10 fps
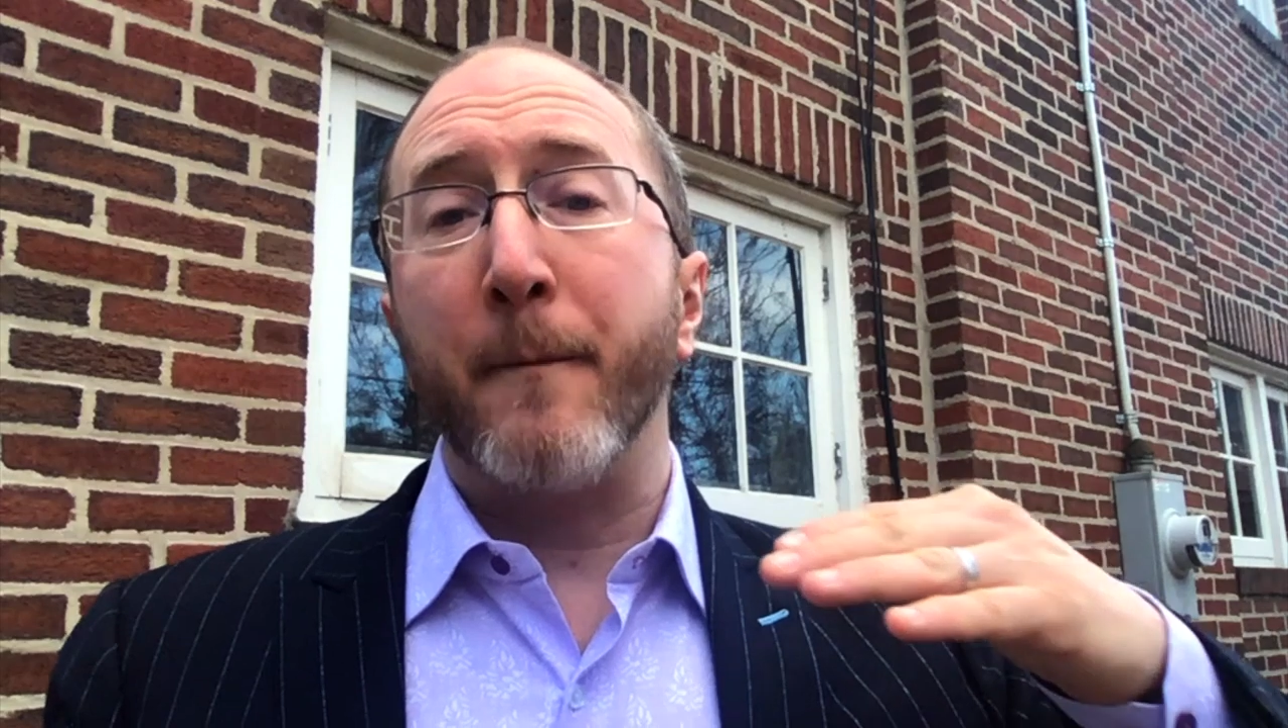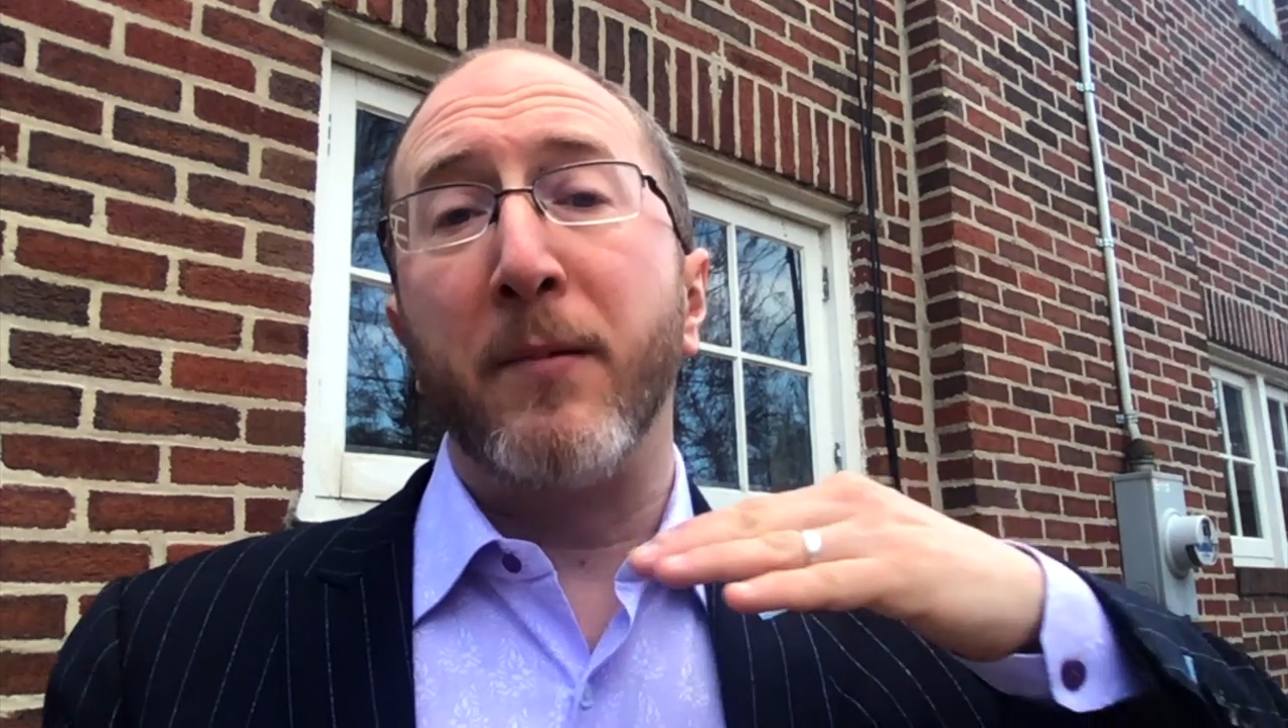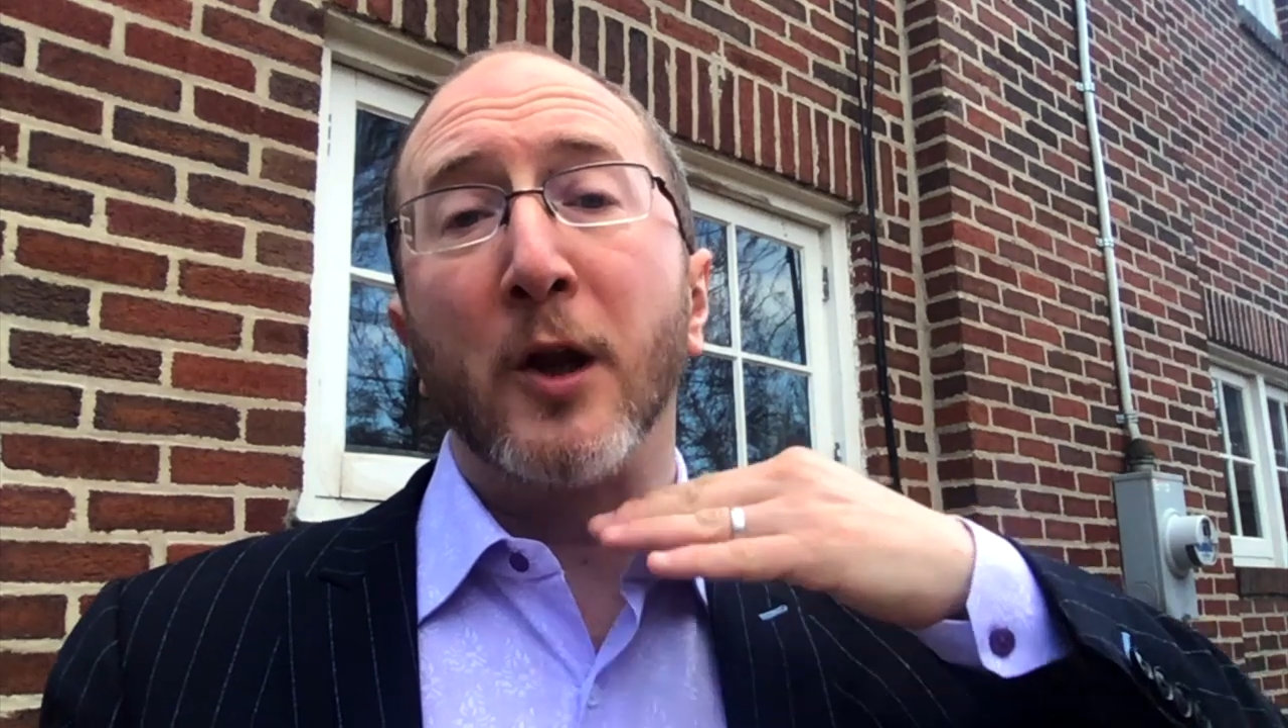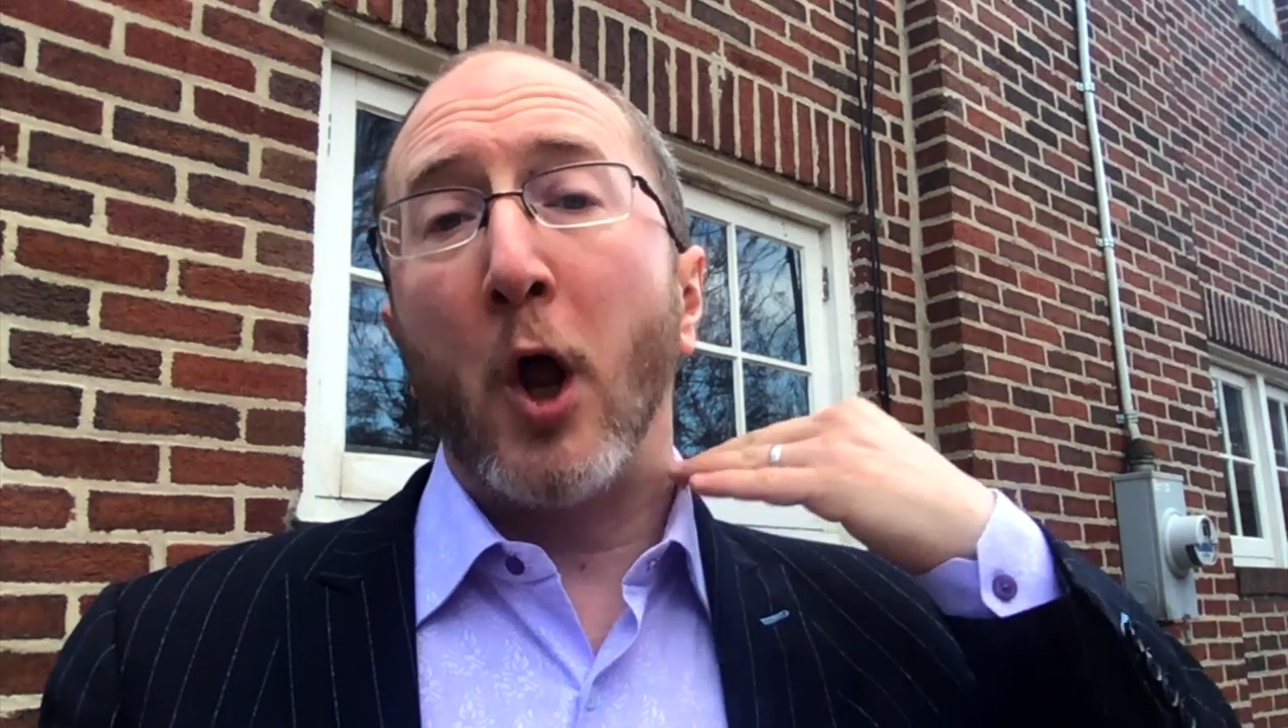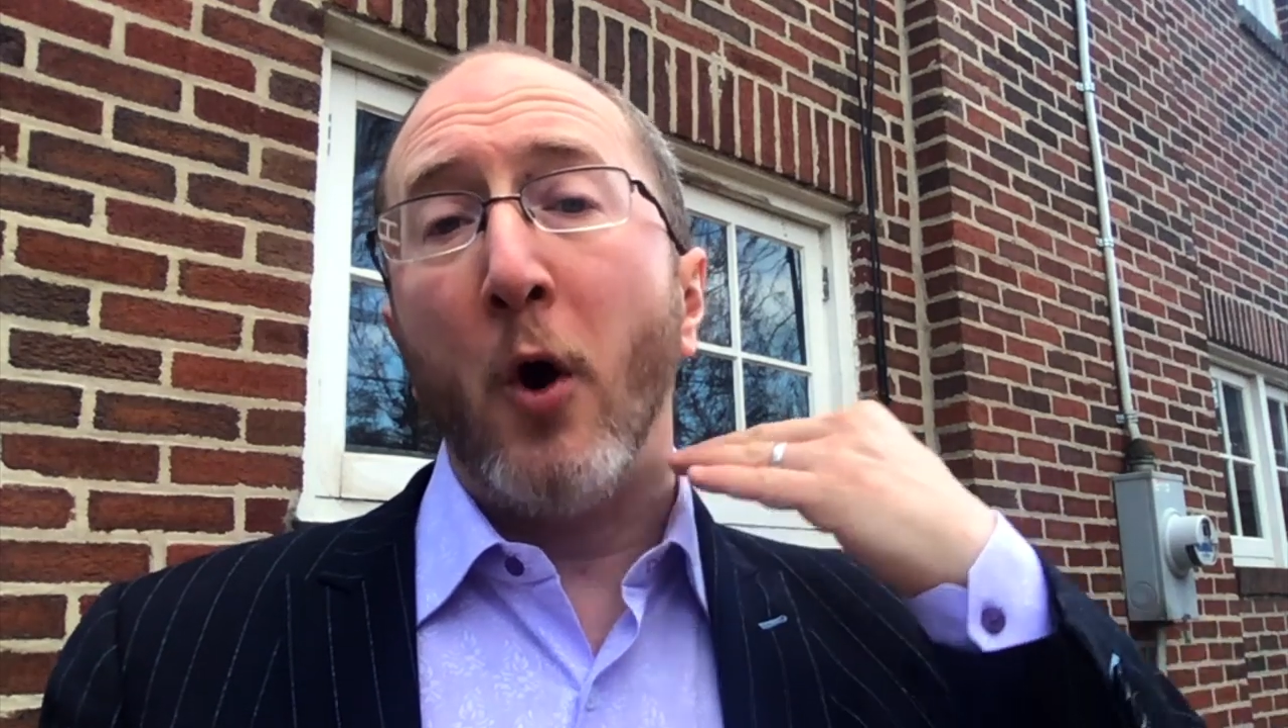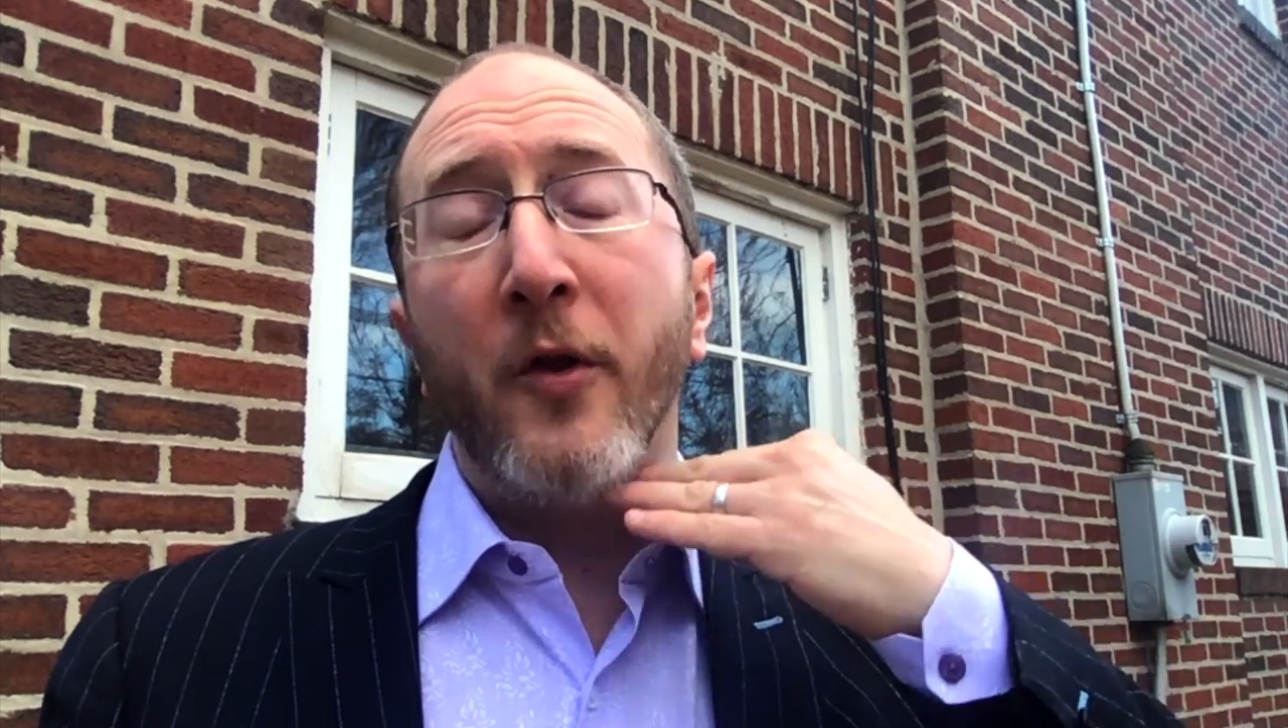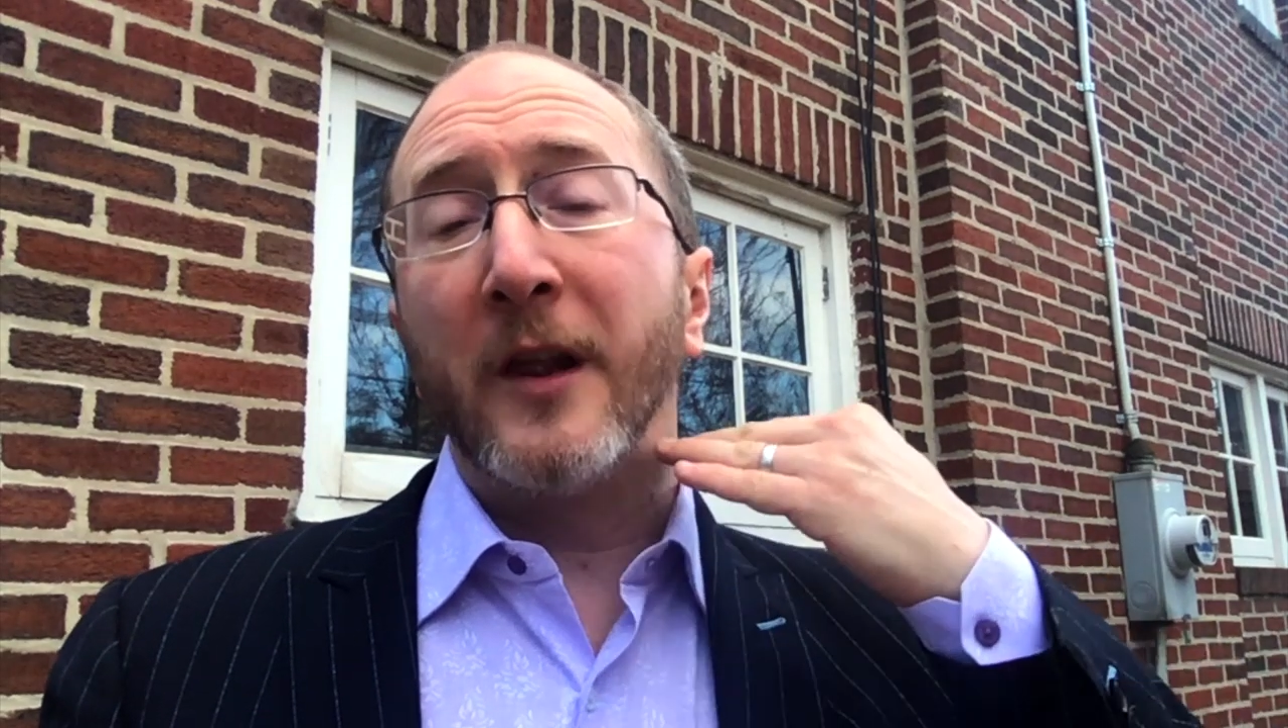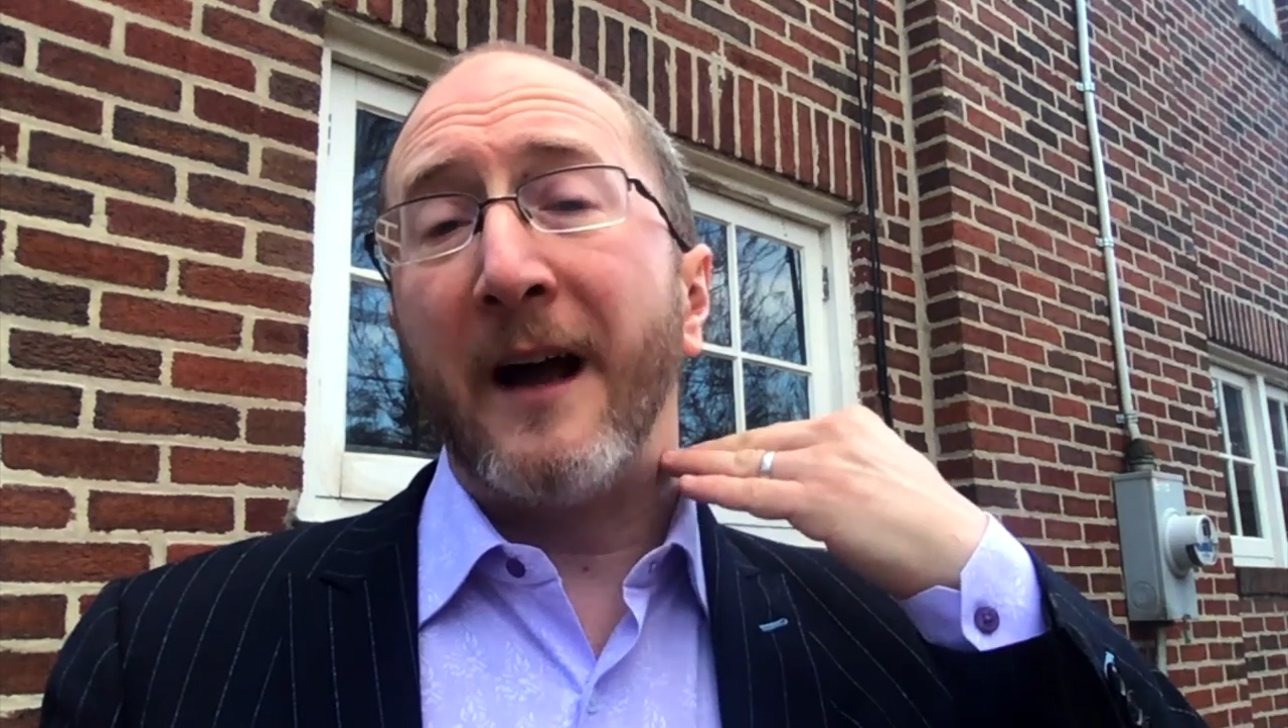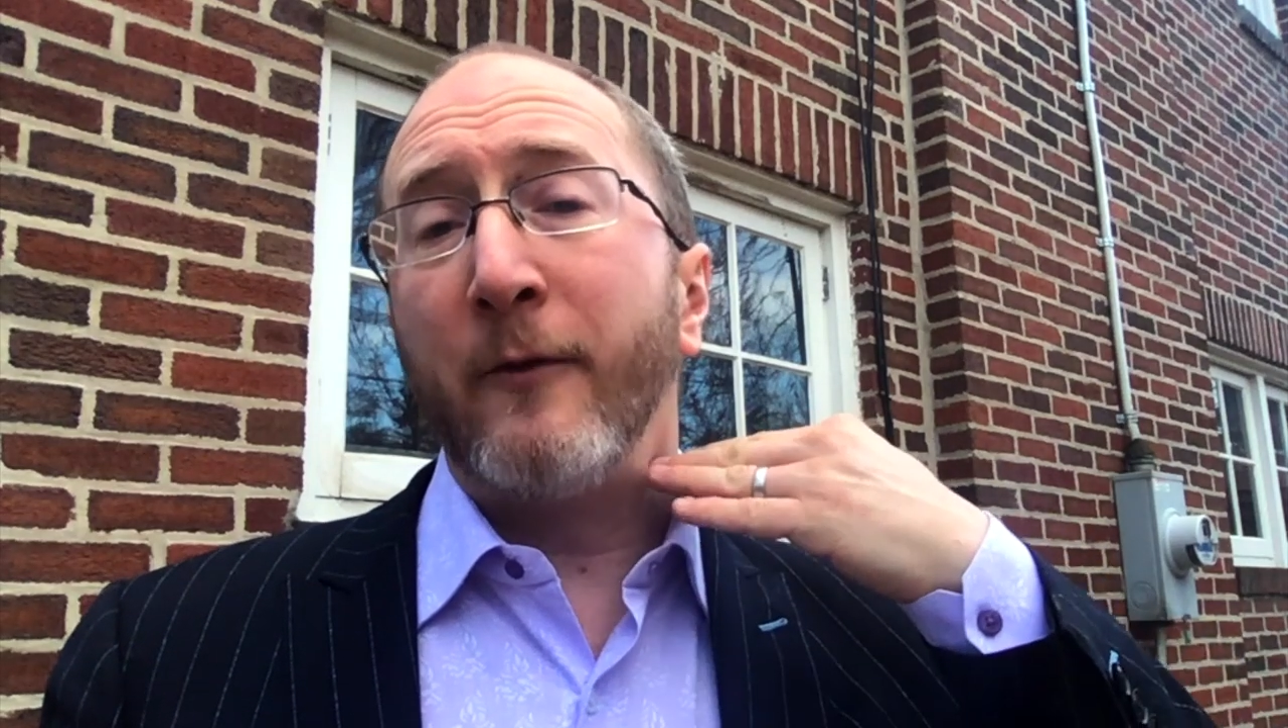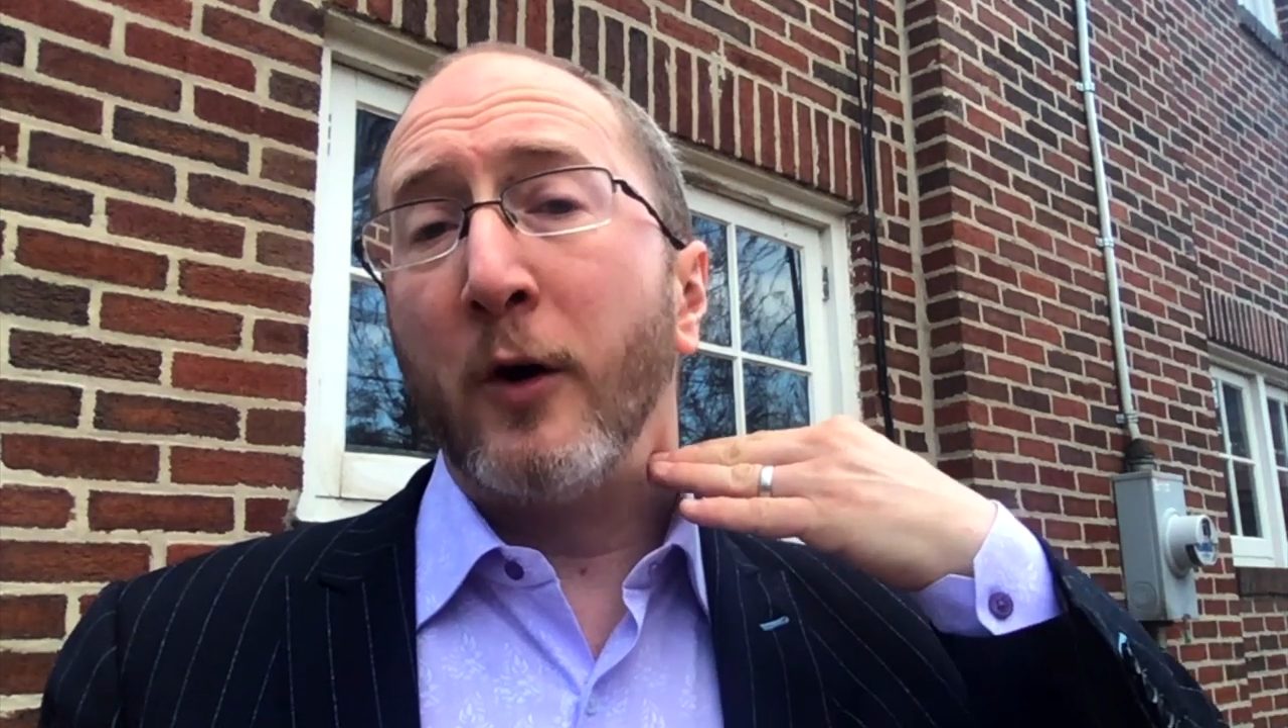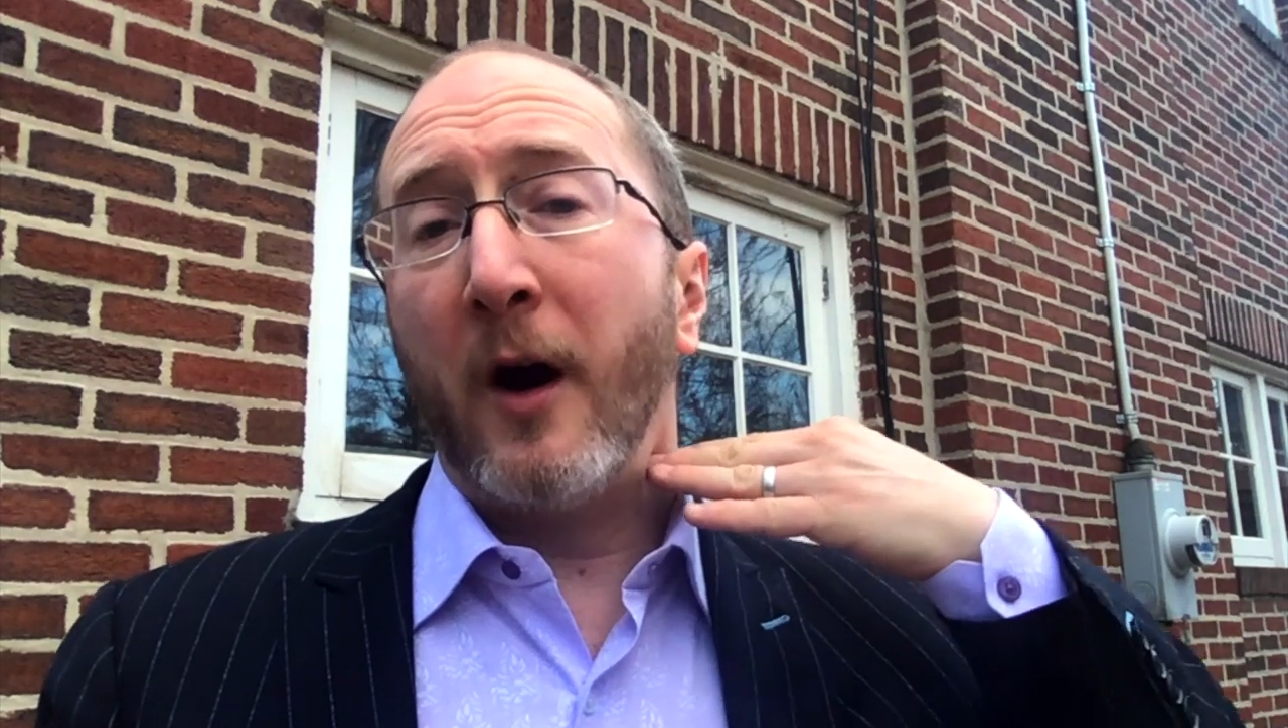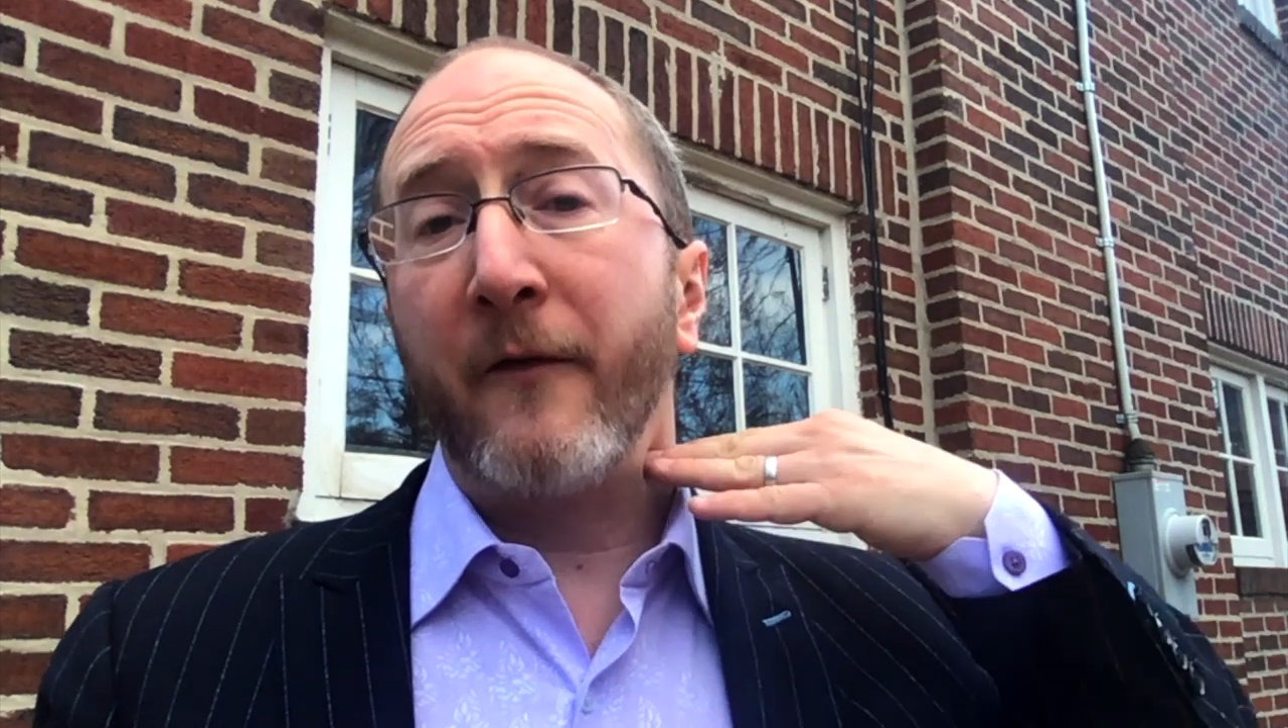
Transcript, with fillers: below the level